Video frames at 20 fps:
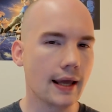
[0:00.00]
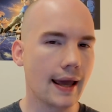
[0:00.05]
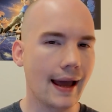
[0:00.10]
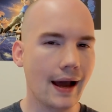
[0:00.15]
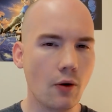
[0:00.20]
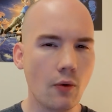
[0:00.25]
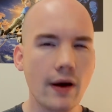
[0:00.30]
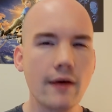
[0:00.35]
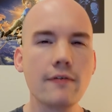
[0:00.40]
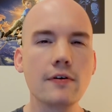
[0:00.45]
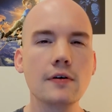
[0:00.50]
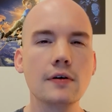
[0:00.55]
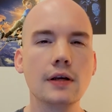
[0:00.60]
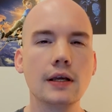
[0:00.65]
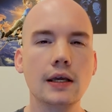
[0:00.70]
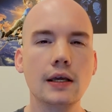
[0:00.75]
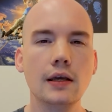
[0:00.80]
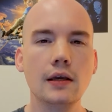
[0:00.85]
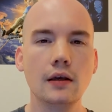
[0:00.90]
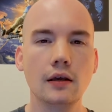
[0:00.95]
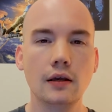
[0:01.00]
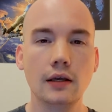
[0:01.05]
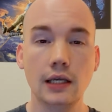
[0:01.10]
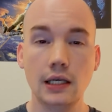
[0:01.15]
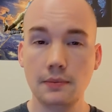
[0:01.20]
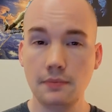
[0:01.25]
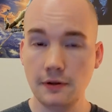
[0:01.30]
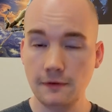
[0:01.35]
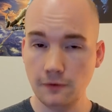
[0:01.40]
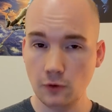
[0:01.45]
However,
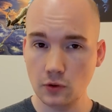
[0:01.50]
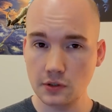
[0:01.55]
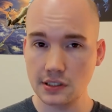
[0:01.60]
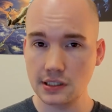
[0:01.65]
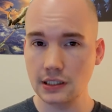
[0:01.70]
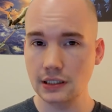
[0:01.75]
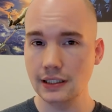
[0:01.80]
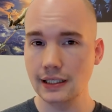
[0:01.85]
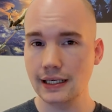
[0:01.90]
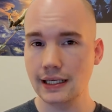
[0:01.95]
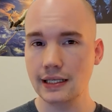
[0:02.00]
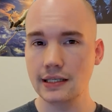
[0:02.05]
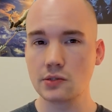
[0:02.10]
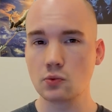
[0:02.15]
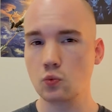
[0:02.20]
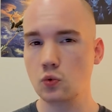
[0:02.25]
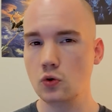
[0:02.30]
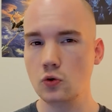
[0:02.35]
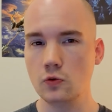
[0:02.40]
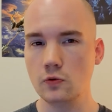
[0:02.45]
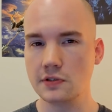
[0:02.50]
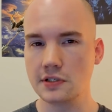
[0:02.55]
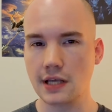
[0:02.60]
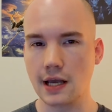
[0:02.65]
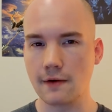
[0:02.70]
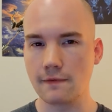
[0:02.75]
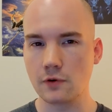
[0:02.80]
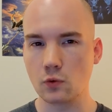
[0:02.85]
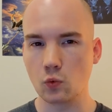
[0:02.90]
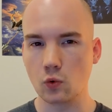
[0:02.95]
he'd be forced to lick his wounds
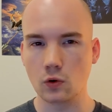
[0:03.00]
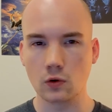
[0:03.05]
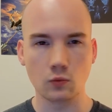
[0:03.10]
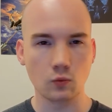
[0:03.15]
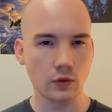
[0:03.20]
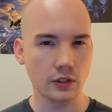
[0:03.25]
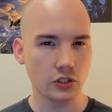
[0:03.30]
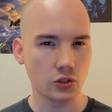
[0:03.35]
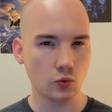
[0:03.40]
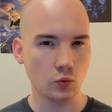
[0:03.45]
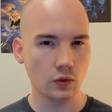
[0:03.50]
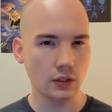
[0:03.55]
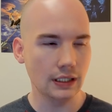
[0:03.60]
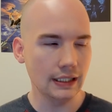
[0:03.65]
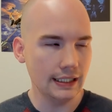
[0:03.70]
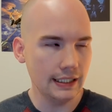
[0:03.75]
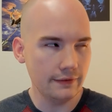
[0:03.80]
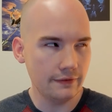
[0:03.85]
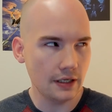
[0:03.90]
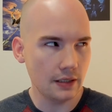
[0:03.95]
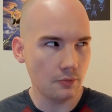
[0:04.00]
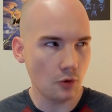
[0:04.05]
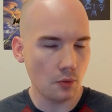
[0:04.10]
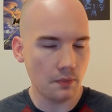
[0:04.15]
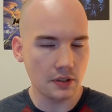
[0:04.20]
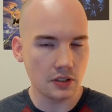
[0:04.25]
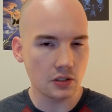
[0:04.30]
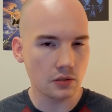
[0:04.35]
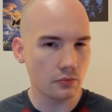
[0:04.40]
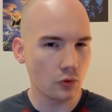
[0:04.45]
afterward, which would leave him
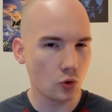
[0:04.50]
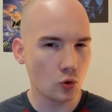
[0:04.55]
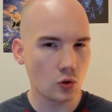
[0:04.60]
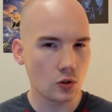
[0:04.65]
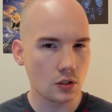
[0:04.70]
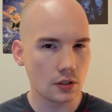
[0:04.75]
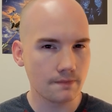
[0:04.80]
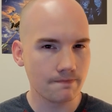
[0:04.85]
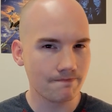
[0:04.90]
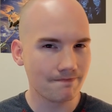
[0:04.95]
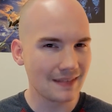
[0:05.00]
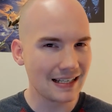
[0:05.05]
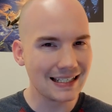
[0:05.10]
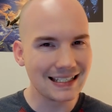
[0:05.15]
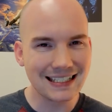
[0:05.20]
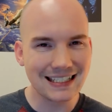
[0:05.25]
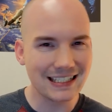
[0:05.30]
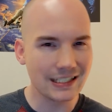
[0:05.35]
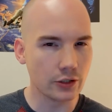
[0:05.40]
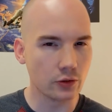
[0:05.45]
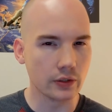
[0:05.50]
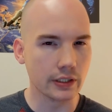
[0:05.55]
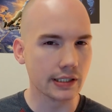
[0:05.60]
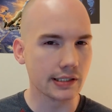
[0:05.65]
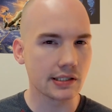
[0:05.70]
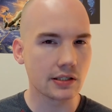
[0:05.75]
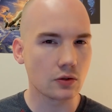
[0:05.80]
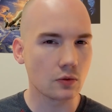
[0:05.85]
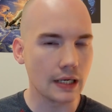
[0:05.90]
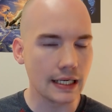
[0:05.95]
open to more
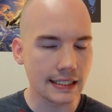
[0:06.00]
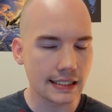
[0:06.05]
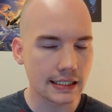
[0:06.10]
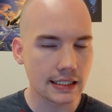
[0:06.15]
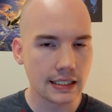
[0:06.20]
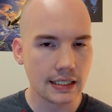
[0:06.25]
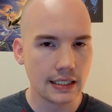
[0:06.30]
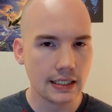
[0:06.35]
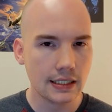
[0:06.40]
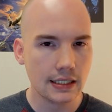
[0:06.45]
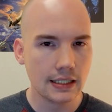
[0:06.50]
serious threats.